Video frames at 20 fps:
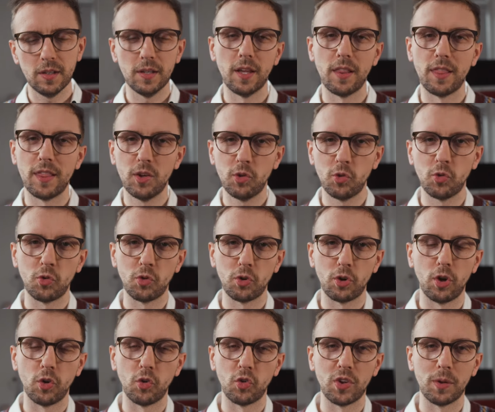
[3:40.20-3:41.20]
And this is a
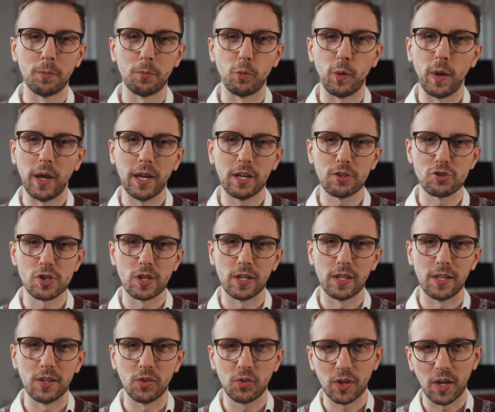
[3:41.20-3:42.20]
concept we
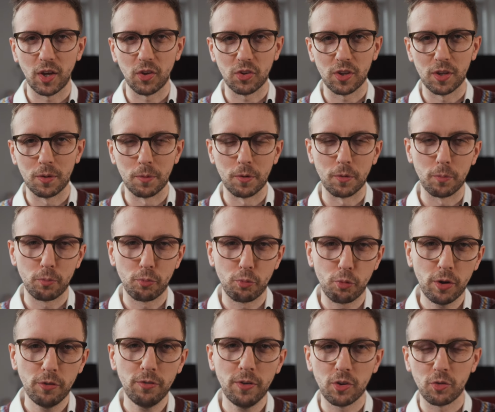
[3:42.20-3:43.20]
actually discussed in a
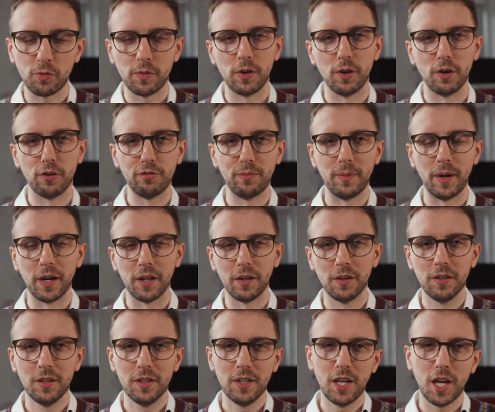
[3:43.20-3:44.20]
previous video of mine,
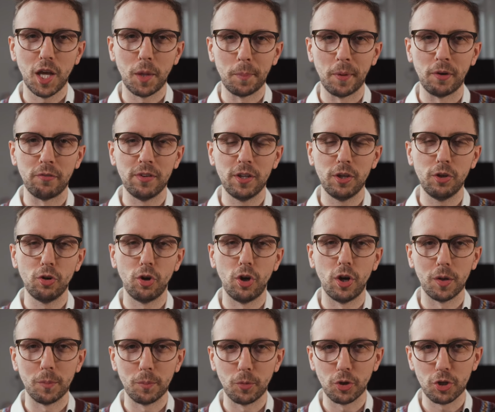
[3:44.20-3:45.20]
in my video
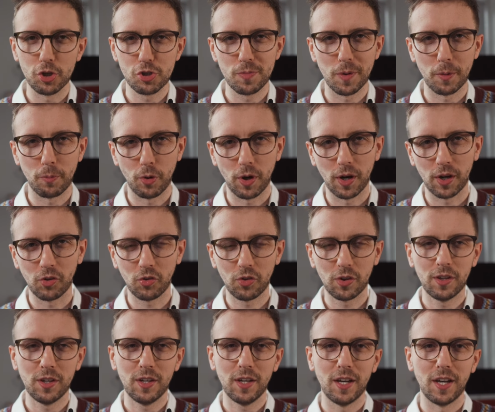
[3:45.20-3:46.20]
on Mohnish Pabrai's
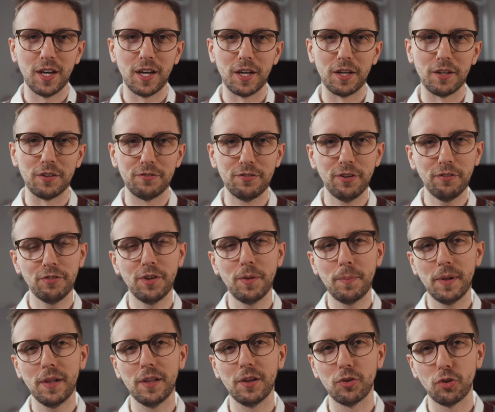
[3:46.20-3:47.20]
uh, $50
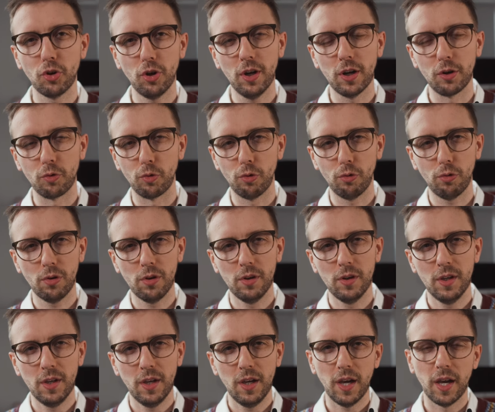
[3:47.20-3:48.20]
billion rule.
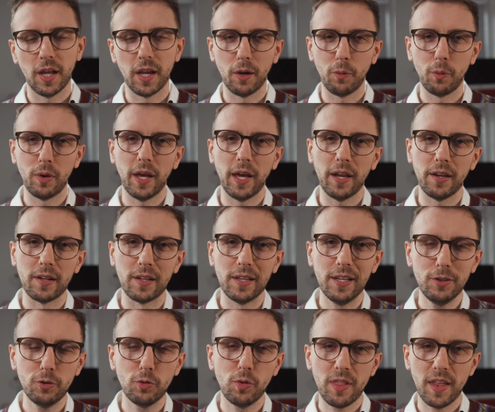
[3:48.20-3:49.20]
And I will add a
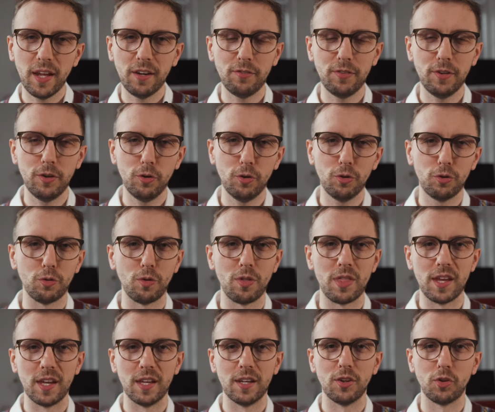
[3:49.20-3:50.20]
link to that video to
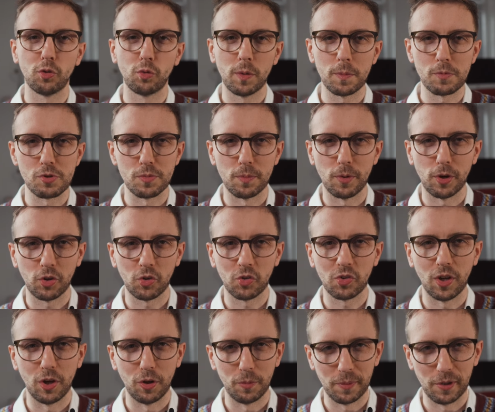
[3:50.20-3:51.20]
the description box
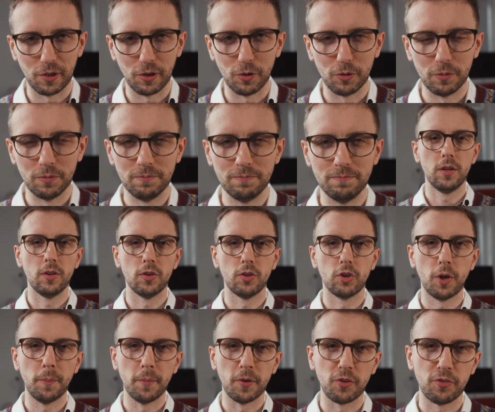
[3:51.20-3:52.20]
down below.
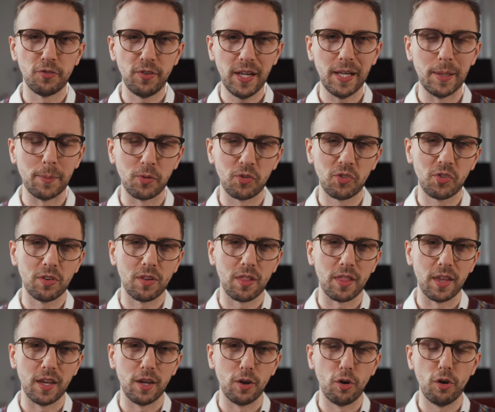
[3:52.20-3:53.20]
Thomas Phelps,
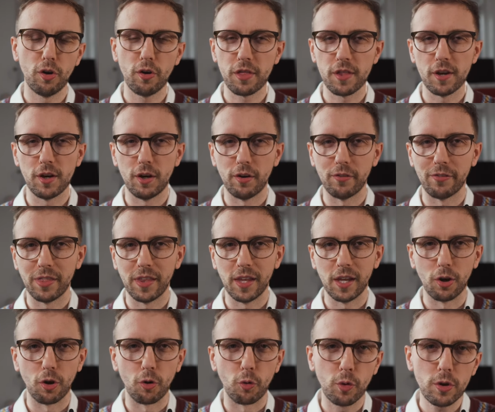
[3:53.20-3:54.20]
the author of
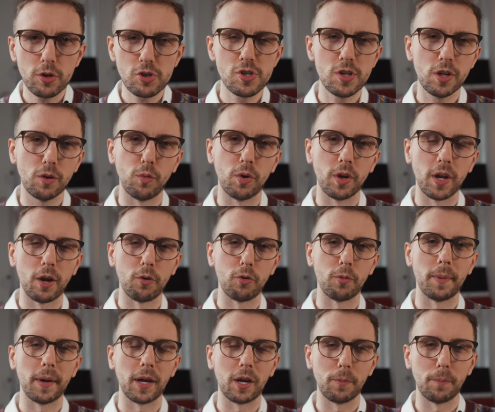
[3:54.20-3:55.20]
the original
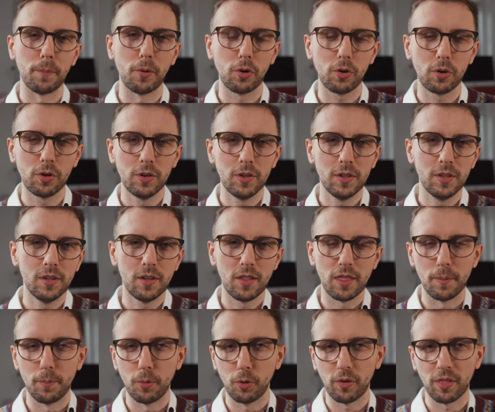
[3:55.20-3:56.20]
100 Bagger book,
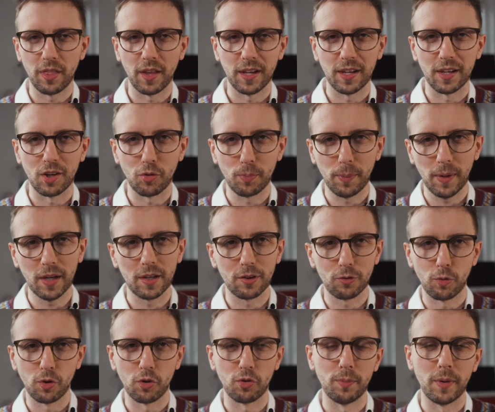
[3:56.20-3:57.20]
the book that inspired
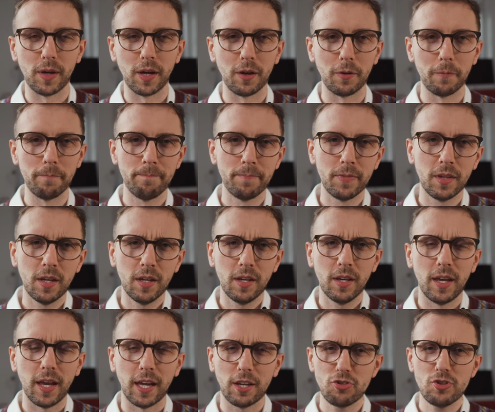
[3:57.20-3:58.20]
Chris Mayer,
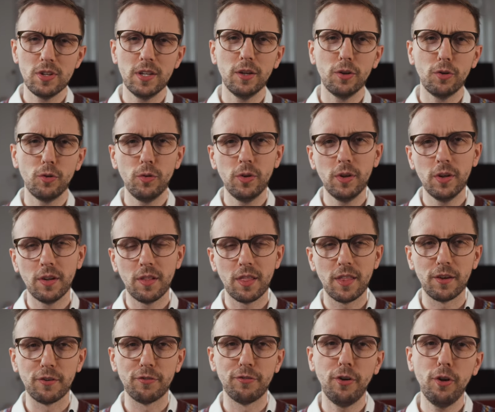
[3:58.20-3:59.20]
actually included
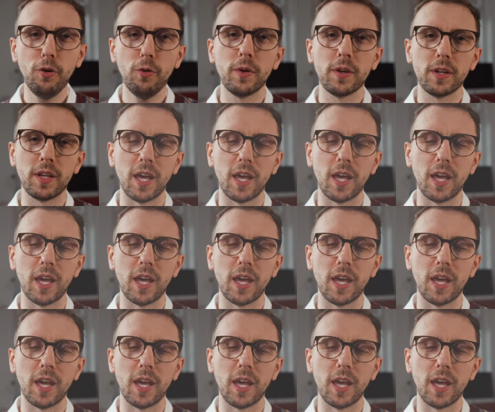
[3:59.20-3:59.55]
the following